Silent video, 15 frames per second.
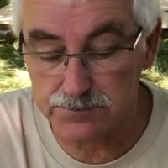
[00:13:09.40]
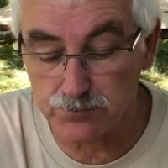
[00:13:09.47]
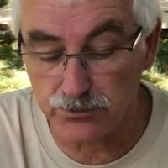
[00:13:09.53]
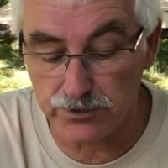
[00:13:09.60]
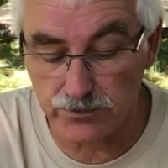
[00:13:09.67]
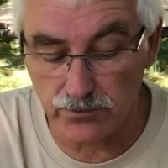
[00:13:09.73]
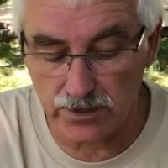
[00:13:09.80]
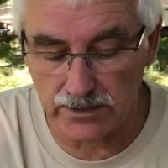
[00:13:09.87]

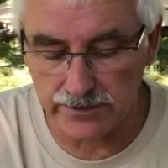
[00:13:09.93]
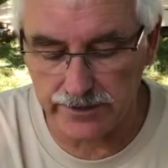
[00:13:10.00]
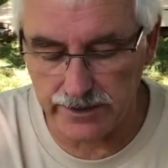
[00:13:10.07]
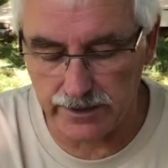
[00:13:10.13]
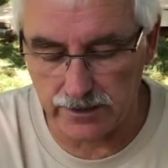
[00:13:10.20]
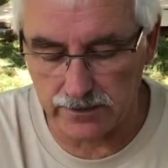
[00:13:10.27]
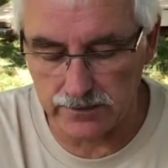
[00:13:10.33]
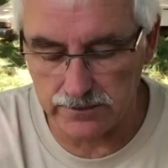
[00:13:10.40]
pretty well
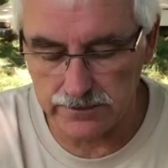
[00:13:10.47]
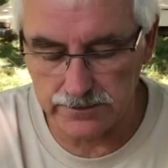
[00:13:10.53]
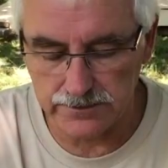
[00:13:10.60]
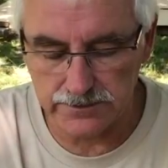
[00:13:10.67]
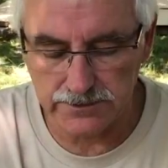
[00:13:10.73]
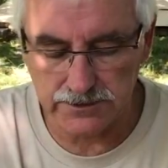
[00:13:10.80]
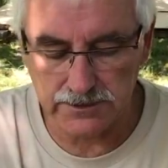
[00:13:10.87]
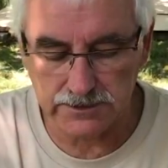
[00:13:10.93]
there.
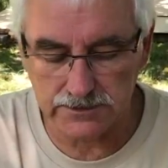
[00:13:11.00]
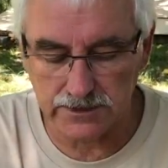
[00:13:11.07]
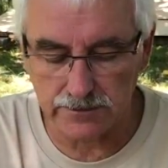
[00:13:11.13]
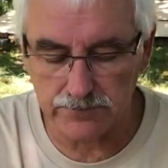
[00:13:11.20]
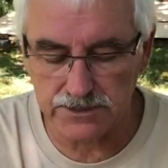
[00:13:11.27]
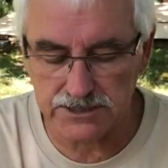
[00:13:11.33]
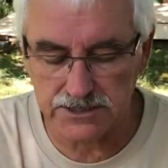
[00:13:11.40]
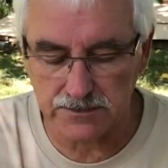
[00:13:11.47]
It's not
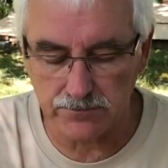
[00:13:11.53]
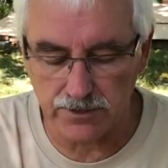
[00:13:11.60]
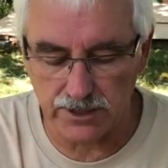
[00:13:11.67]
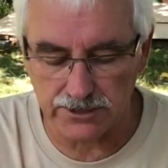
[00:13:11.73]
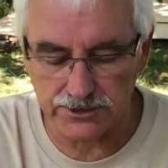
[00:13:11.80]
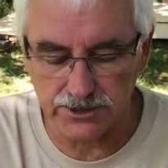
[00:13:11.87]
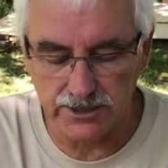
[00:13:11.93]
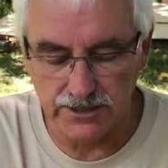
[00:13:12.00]
missing
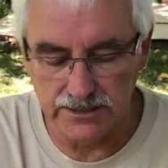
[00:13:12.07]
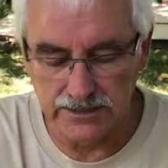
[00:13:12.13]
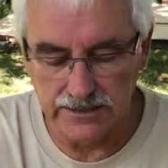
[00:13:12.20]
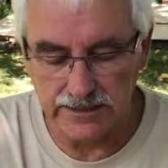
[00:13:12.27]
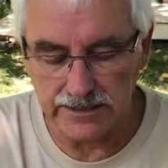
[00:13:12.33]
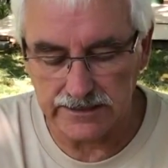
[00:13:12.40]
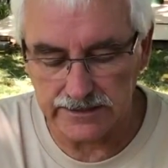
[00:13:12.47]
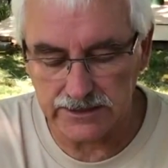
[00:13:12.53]
much.
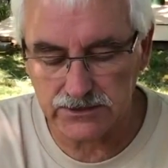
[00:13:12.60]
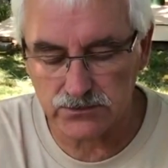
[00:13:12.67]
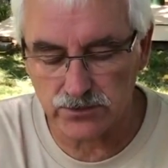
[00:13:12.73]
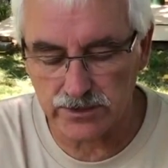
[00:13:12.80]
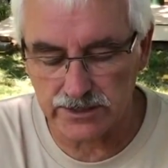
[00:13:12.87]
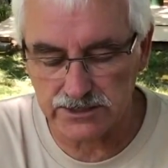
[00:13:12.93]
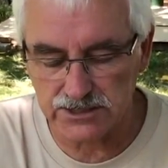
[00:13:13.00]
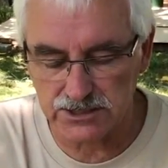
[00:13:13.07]
And this
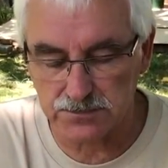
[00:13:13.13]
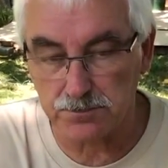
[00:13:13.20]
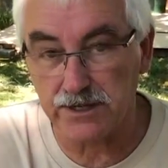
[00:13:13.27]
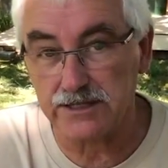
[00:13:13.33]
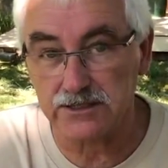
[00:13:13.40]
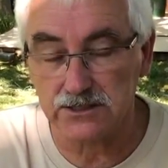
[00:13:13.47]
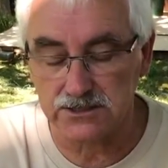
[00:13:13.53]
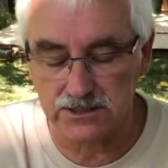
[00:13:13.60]
one I
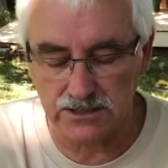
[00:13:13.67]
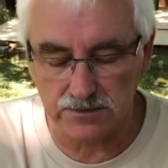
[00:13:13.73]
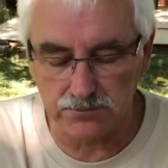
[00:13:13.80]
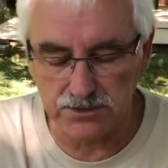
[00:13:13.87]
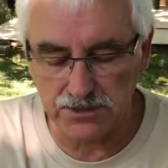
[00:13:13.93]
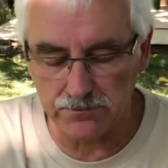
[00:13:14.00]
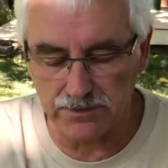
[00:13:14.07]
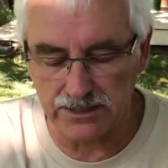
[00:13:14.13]
suspect is going to
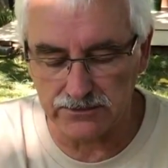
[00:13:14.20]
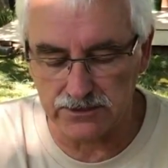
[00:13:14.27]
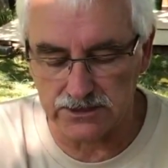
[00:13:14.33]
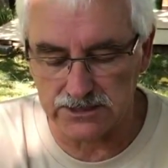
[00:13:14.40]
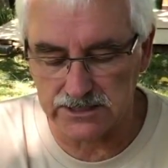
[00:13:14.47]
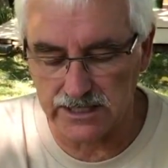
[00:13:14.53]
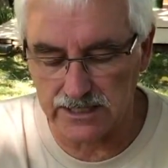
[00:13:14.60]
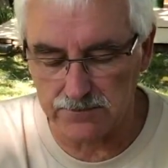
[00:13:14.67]
be about the
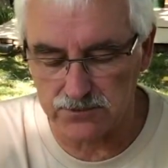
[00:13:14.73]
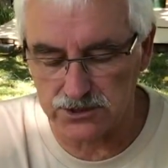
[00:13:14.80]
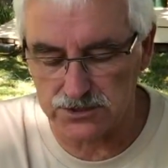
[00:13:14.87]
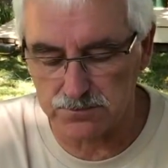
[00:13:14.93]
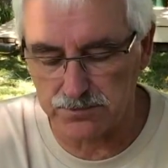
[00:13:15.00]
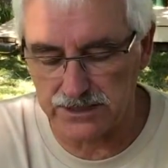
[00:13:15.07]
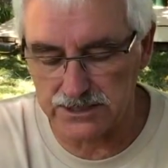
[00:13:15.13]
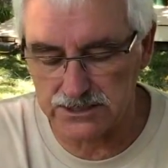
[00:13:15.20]
same
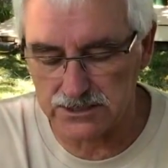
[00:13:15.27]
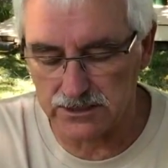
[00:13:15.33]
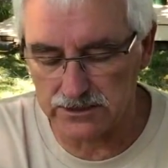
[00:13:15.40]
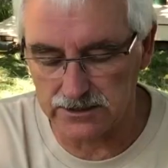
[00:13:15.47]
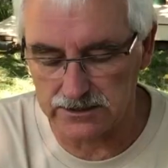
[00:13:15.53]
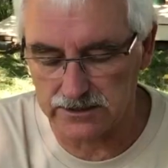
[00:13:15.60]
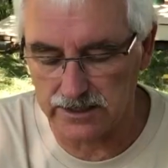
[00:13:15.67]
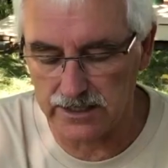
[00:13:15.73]
just based on
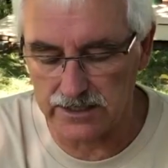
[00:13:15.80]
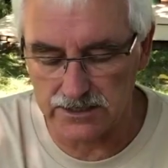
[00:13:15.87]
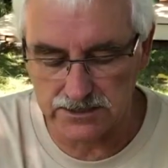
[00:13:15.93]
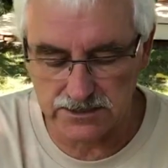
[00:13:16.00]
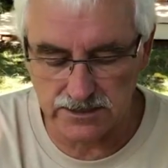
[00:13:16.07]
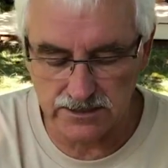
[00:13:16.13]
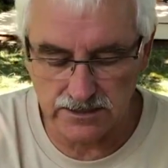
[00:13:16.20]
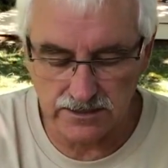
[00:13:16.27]
the
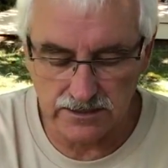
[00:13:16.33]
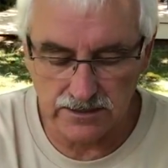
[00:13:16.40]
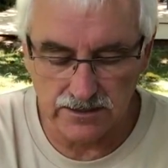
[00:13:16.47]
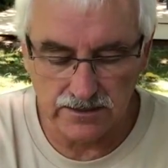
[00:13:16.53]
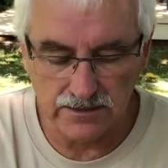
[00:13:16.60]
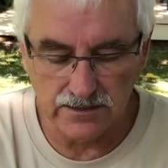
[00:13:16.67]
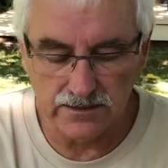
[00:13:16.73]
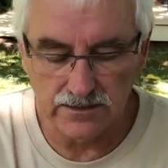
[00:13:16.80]
taste.
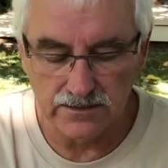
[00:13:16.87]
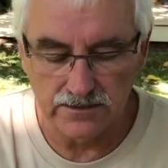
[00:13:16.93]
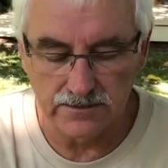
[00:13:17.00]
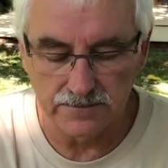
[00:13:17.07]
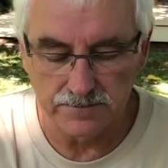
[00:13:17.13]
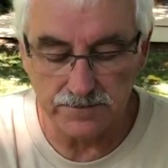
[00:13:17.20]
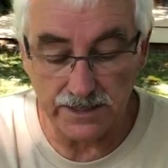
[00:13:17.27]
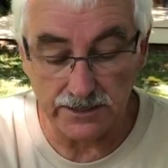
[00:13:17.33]

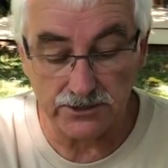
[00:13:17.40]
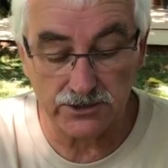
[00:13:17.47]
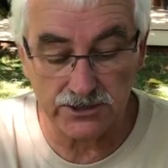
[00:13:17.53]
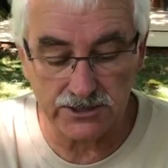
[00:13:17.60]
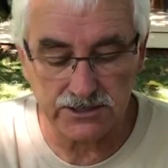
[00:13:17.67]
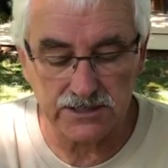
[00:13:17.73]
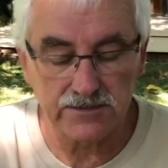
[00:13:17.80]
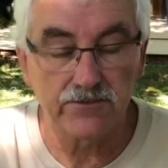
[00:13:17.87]
Actually,
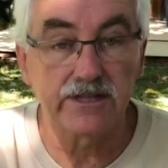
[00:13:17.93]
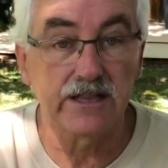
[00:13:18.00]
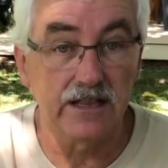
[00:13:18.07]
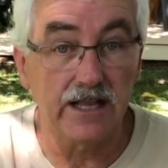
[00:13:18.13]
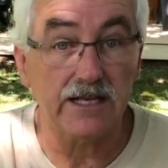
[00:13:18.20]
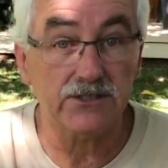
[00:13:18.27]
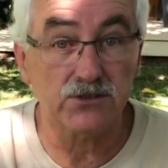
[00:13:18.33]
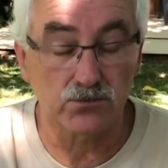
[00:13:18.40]
it's even
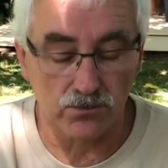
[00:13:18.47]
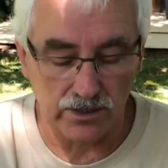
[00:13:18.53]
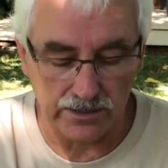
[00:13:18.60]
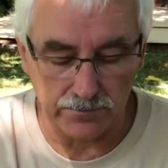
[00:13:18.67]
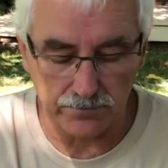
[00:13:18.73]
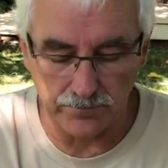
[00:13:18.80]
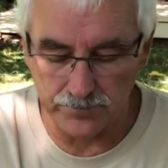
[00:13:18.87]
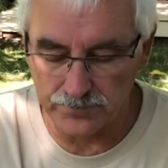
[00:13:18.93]
less
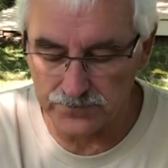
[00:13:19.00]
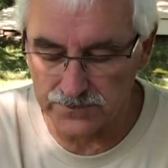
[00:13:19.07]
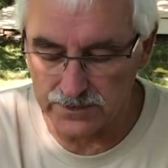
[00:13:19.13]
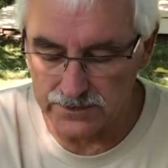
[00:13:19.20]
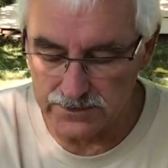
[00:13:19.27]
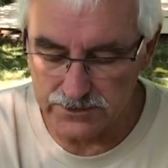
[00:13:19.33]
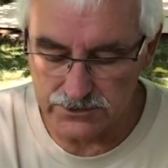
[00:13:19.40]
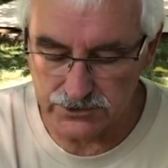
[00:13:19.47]
ripe.
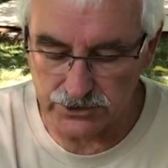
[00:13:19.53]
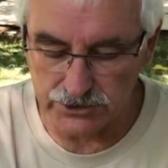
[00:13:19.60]
So